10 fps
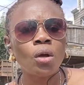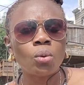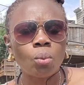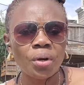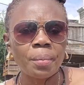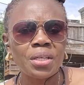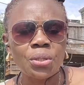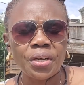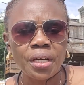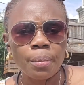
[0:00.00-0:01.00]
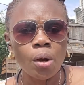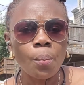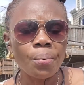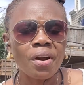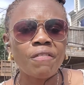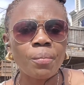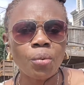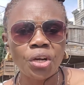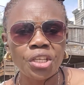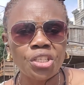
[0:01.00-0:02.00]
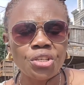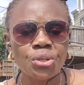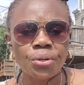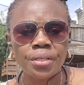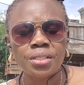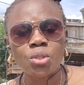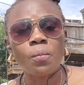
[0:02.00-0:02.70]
What am I talking about? Private mortgage insurance.